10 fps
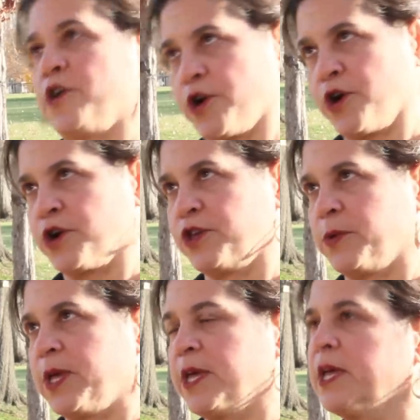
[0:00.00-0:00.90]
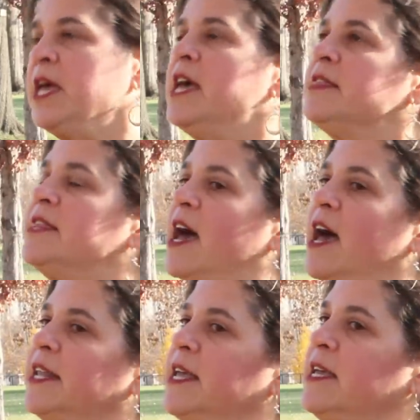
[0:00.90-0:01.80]
they are arguing,
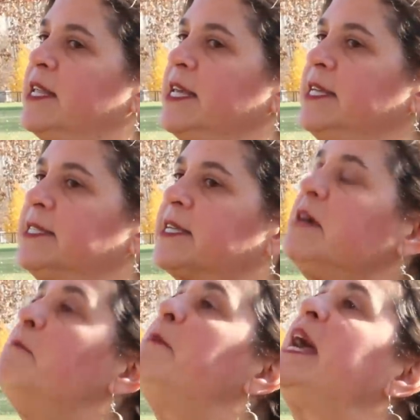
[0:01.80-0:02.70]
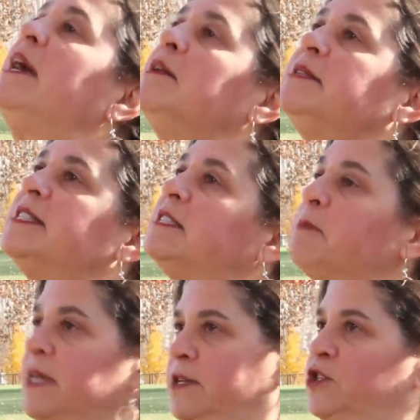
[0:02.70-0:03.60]
that it is compelled
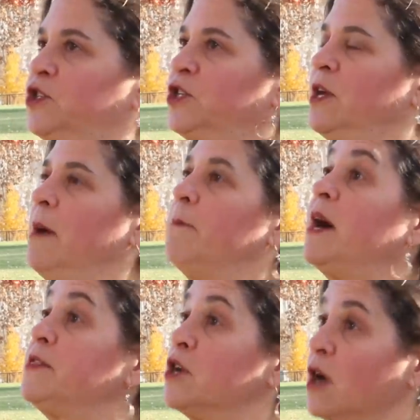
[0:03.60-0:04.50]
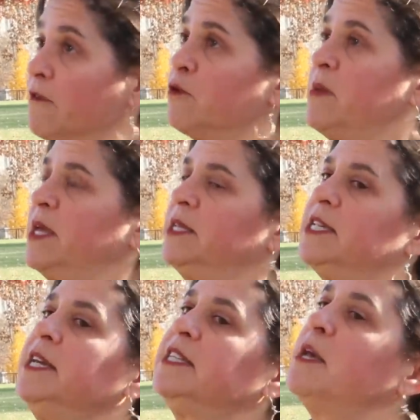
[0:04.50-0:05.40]
speech by the
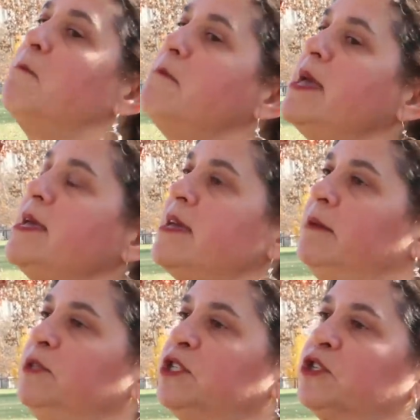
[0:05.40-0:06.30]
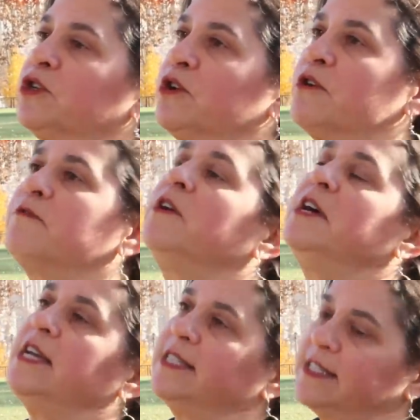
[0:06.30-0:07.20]
government to make him serve
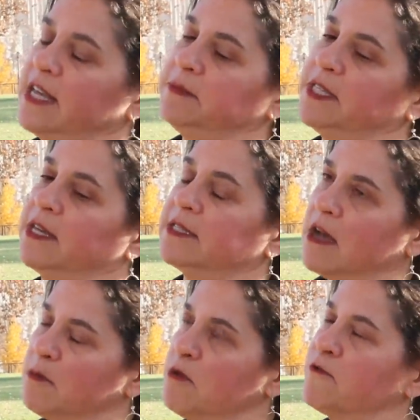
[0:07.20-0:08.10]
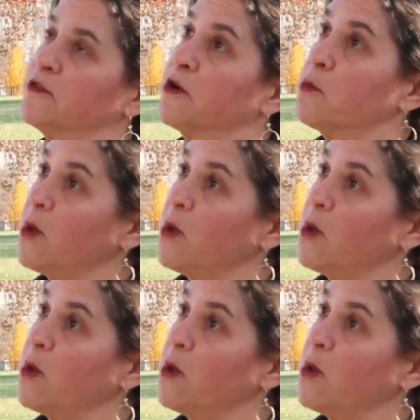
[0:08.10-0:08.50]
a same-sex couple for their